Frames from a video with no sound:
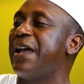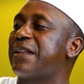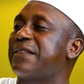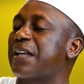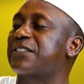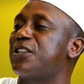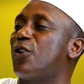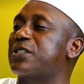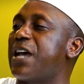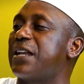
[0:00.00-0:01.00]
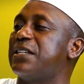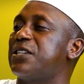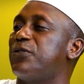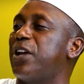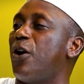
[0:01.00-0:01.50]
That's the
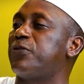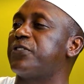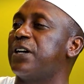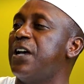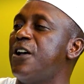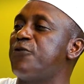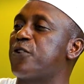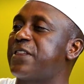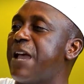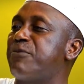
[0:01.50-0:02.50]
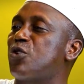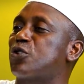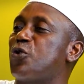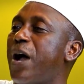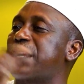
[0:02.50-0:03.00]
alternative we offer, for them not
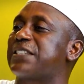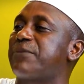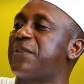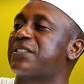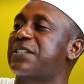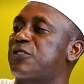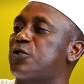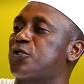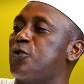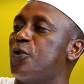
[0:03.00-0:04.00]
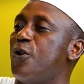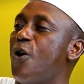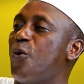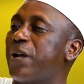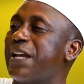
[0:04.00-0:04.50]
to accept the status quo,
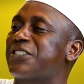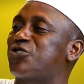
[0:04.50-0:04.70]
whether it's